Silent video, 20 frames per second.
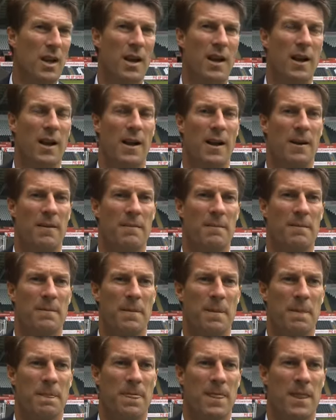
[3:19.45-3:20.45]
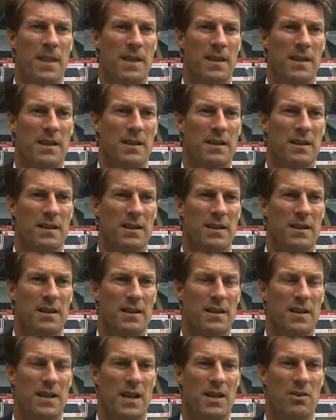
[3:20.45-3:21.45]

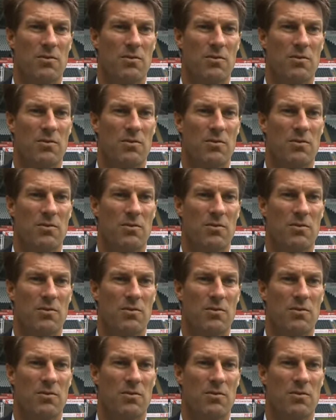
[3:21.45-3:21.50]
I